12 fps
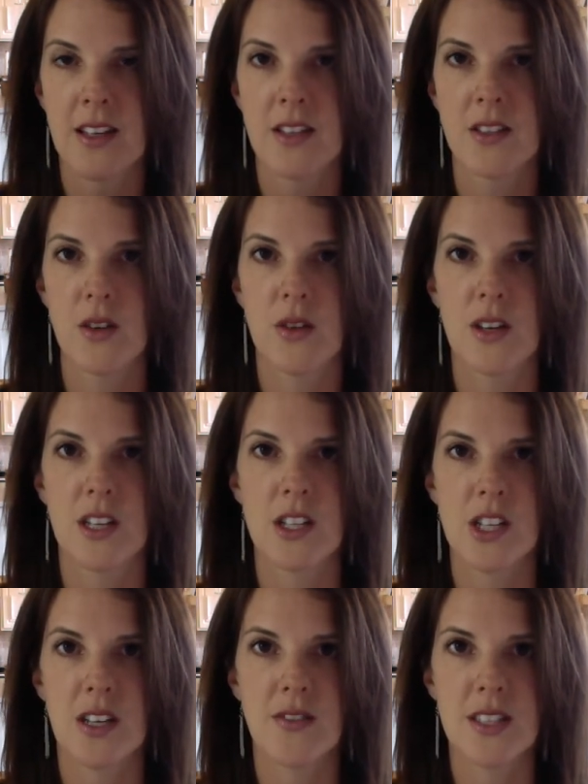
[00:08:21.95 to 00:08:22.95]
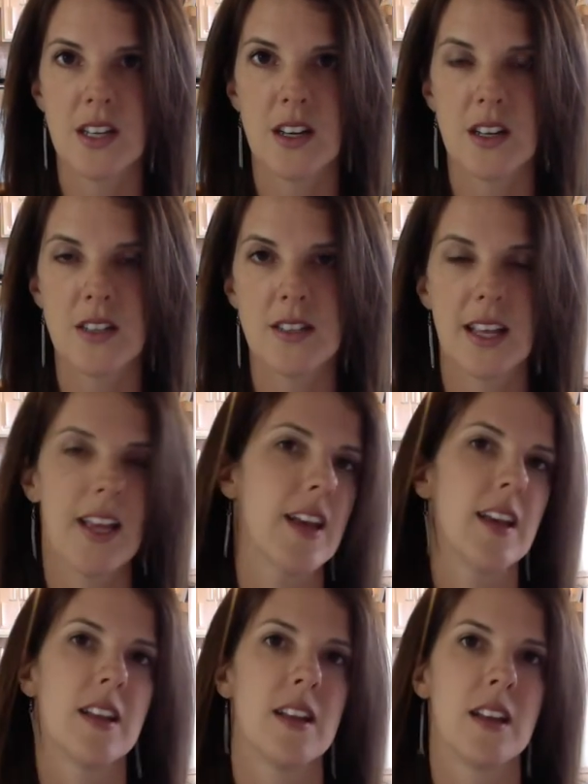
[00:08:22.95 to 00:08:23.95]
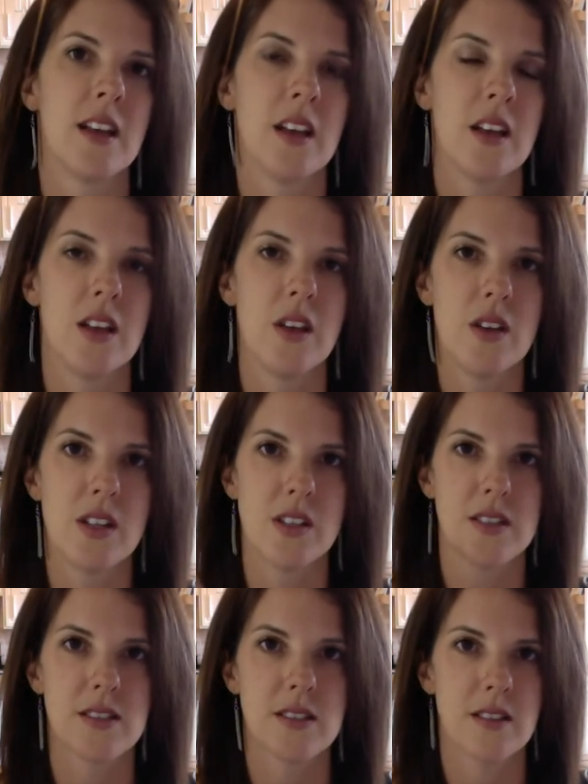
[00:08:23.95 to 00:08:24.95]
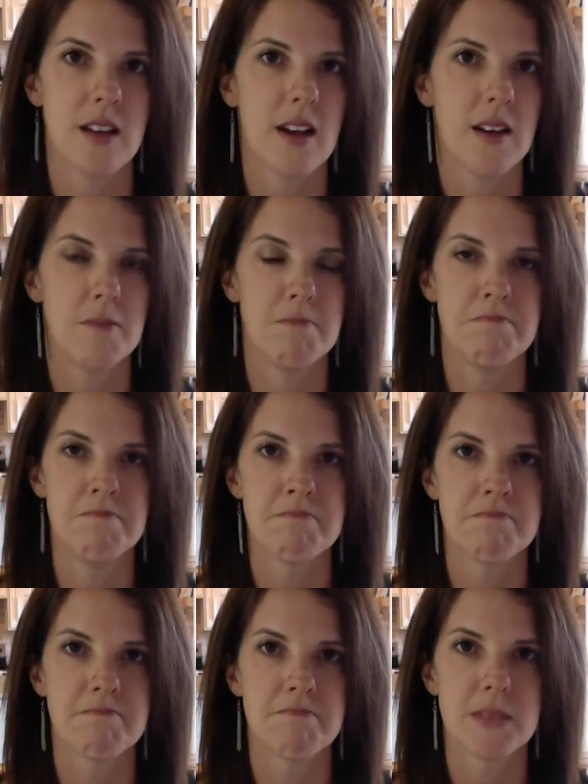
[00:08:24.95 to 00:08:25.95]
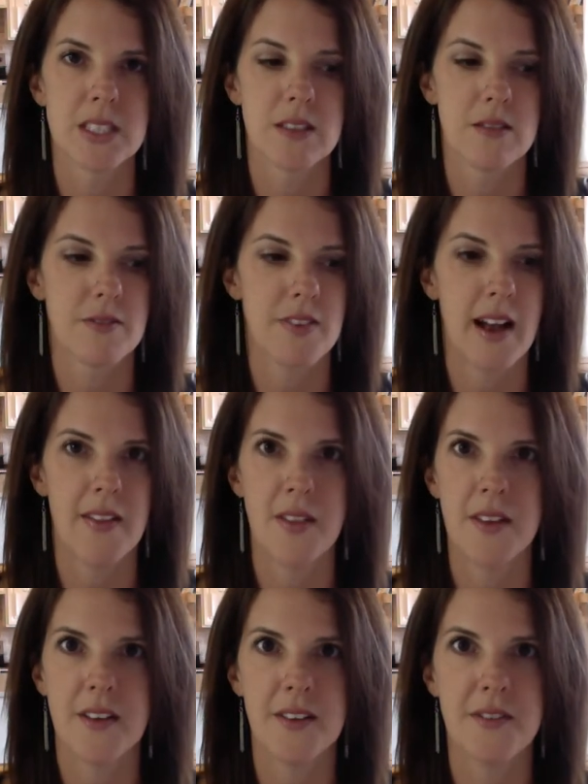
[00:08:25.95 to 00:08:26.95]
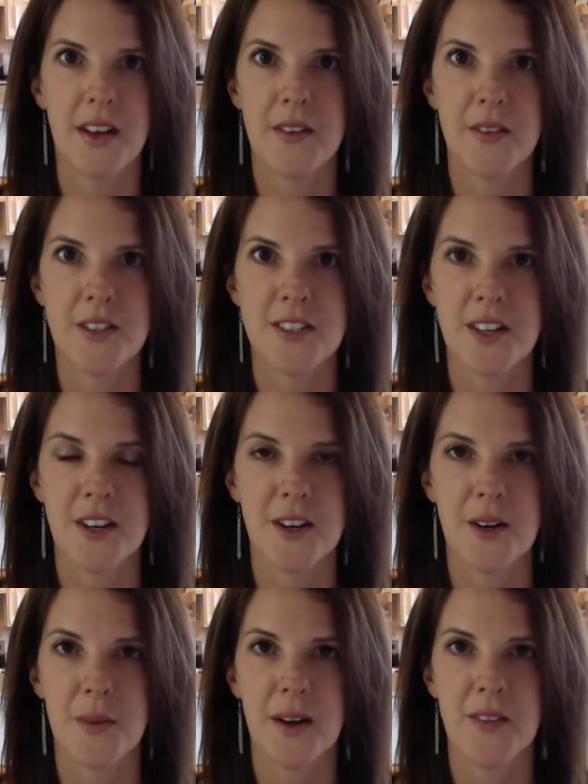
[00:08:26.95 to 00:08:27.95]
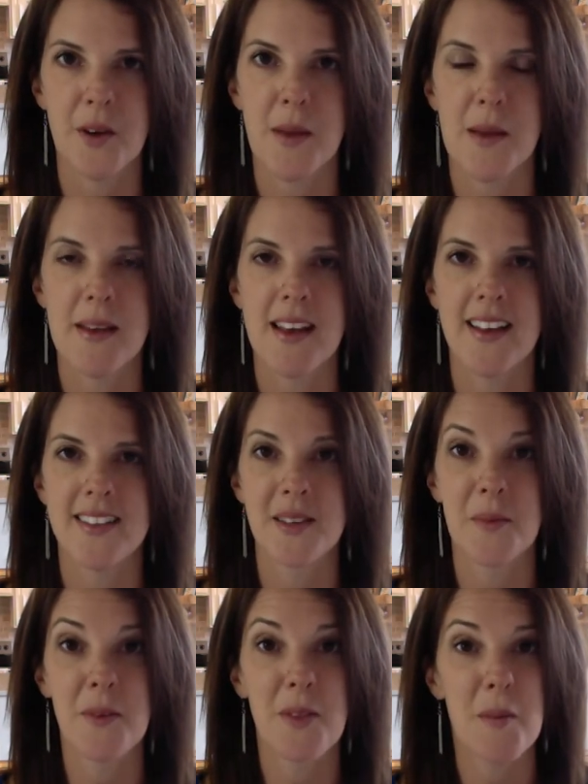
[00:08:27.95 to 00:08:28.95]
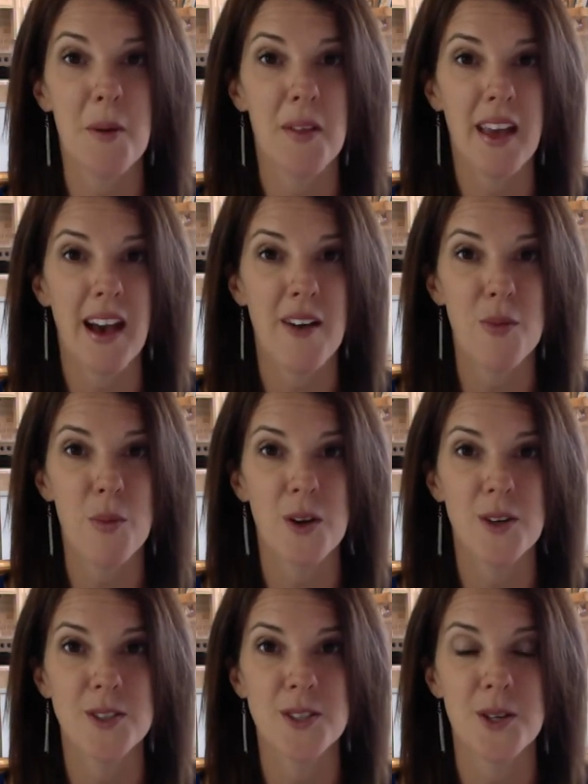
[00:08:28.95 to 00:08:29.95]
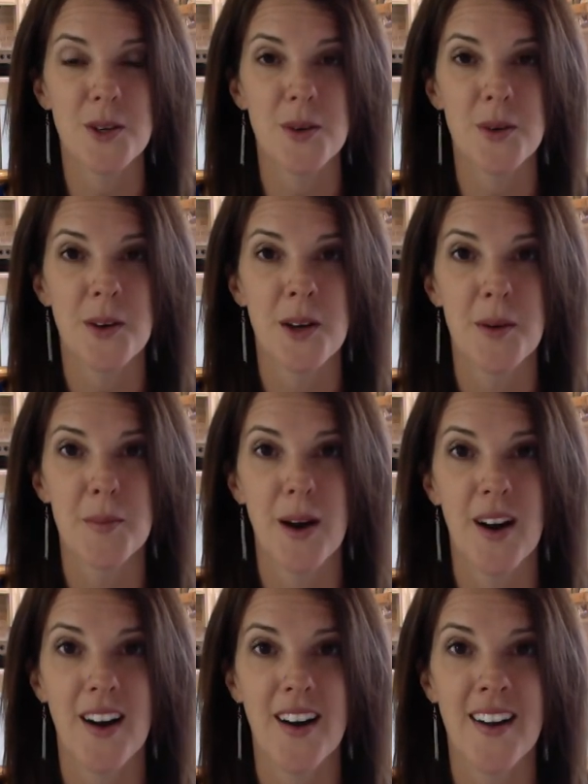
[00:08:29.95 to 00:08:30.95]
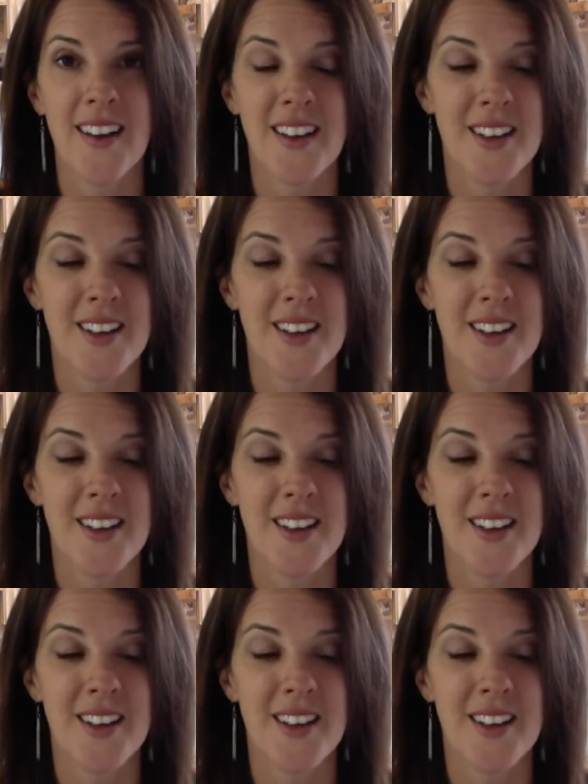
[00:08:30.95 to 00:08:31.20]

So you'll get a sheet of stickers, and you can just find the vetiver sticker or whatever it may be. Some of them only have 1 or 2 per.